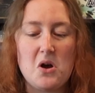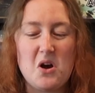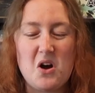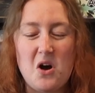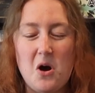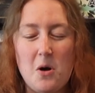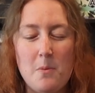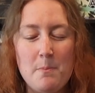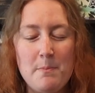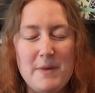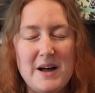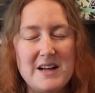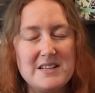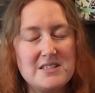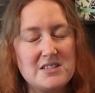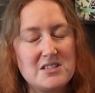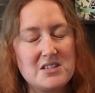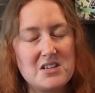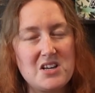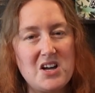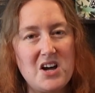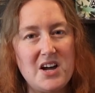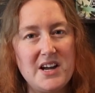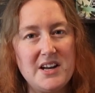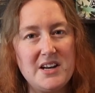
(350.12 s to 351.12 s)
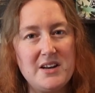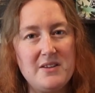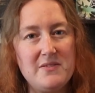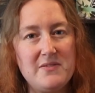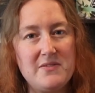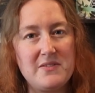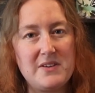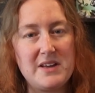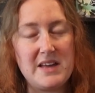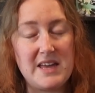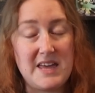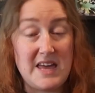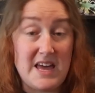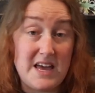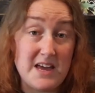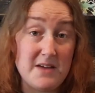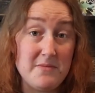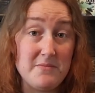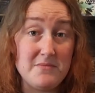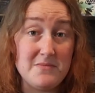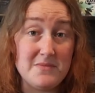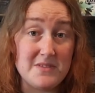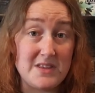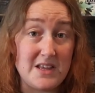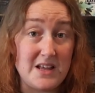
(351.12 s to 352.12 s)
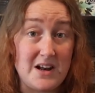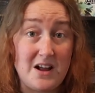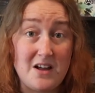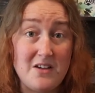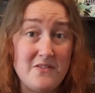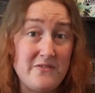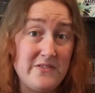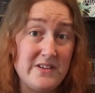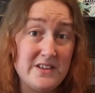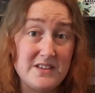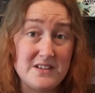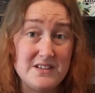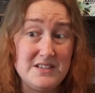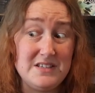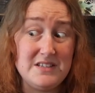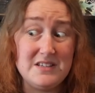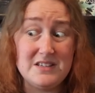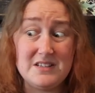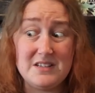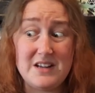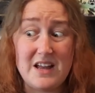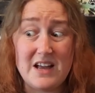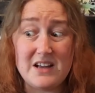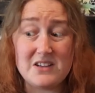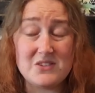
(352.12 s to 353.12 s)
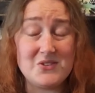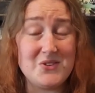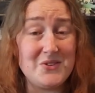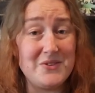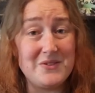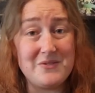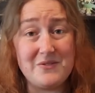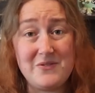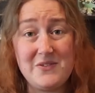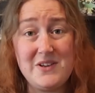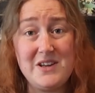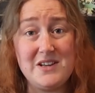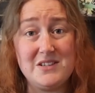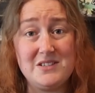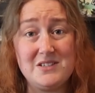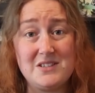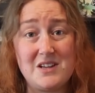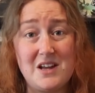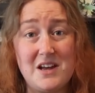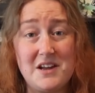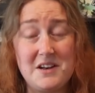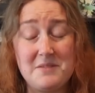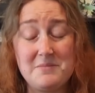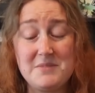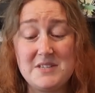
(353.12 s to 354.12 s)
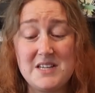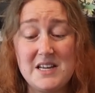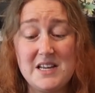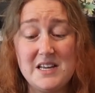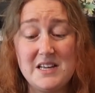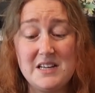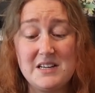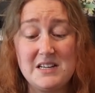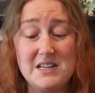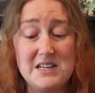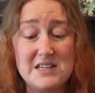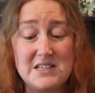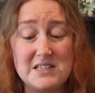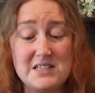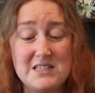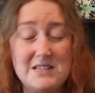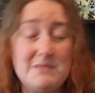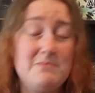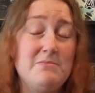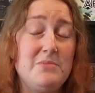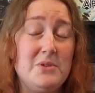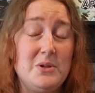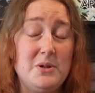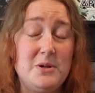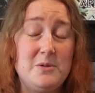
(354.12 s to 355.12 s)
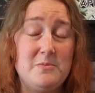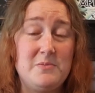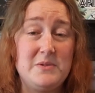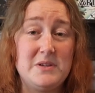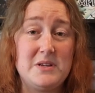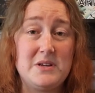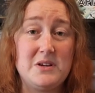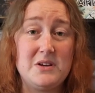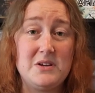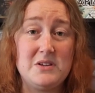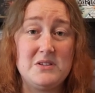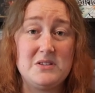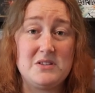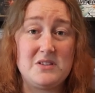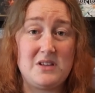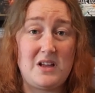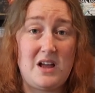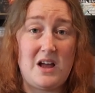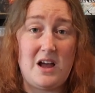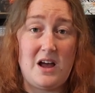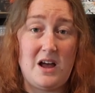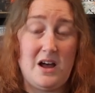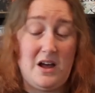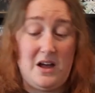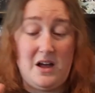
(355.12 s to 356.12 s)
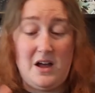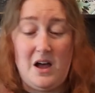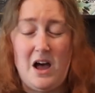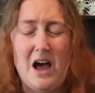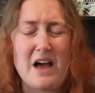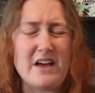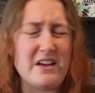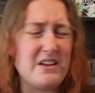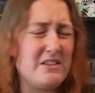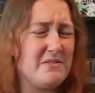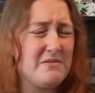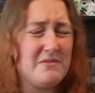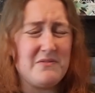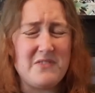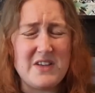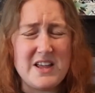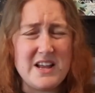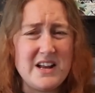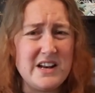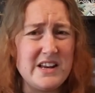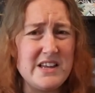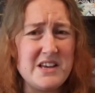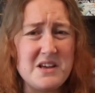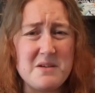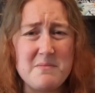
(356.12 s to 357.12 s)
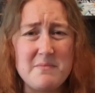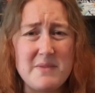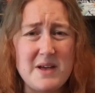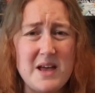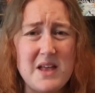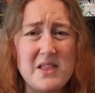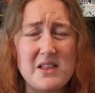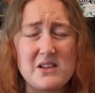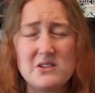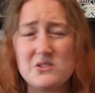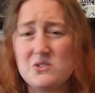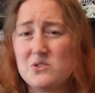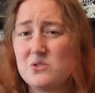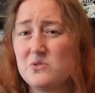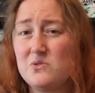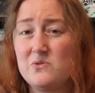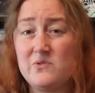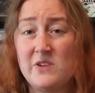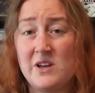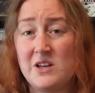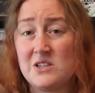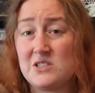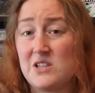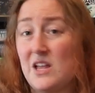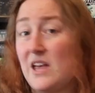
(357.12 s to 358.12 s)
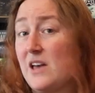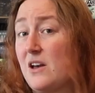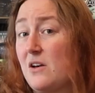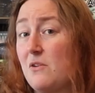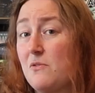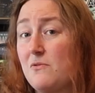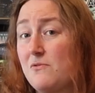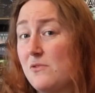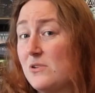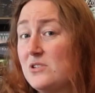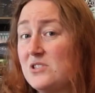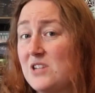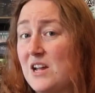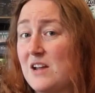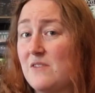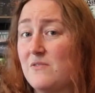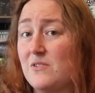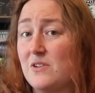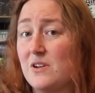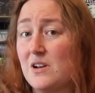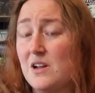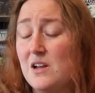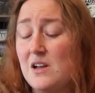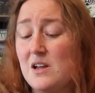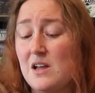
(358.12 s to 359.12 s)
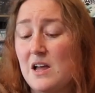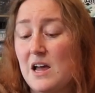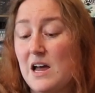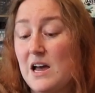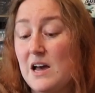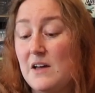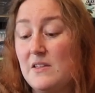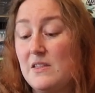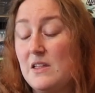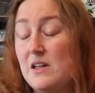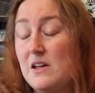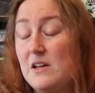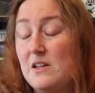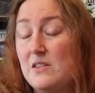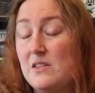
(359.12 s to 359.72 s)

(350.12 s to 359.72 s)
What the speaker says: combat kind of game, then I think this is an excellent fit. And I'm saying simpler because I can vaguely compare this to things like Frosthaven, and